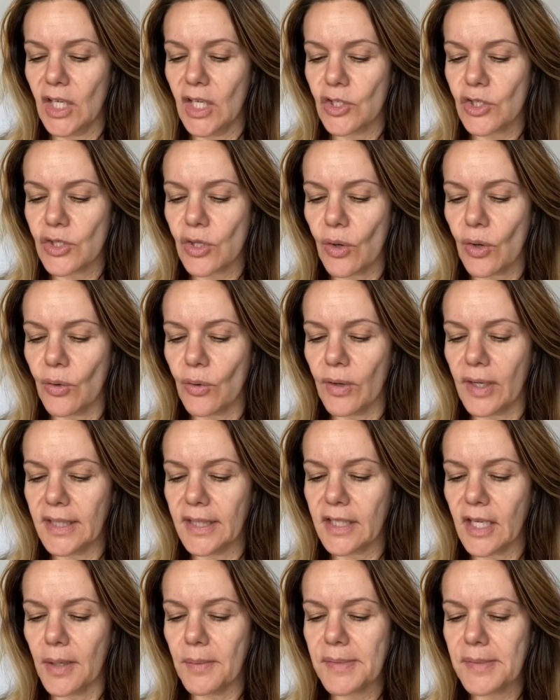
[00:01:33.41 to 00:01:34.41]
So
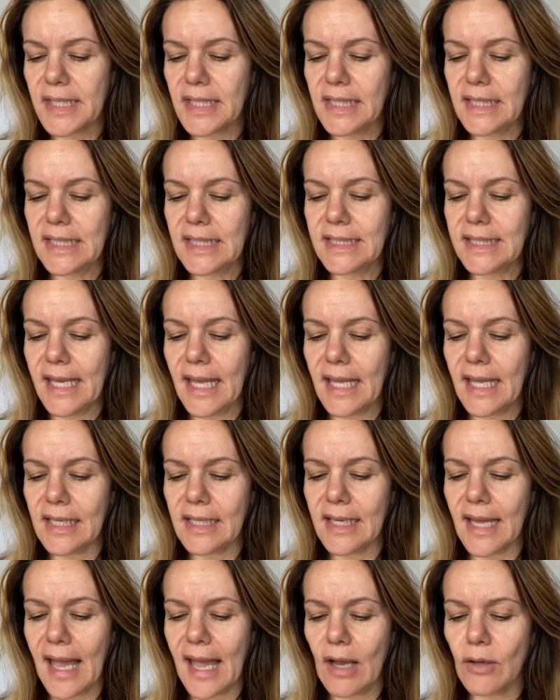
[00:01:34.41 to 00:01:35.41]
it comes in a
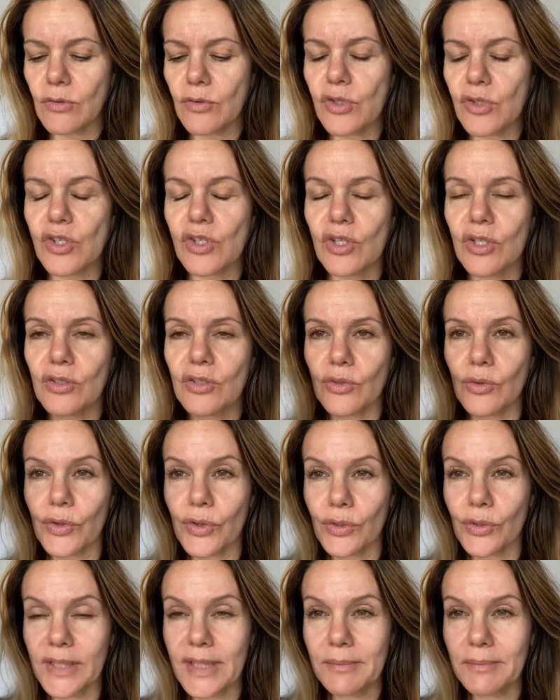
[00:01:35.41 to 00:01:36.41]
10 ounce, so
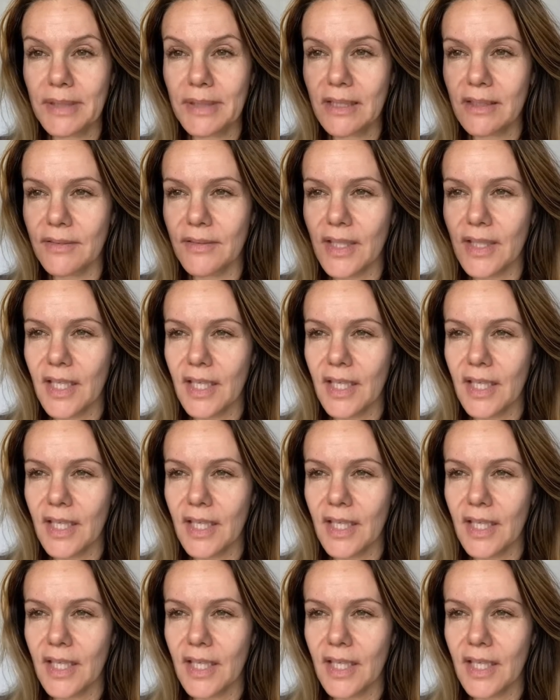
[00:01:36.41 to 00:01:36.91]
30 mil.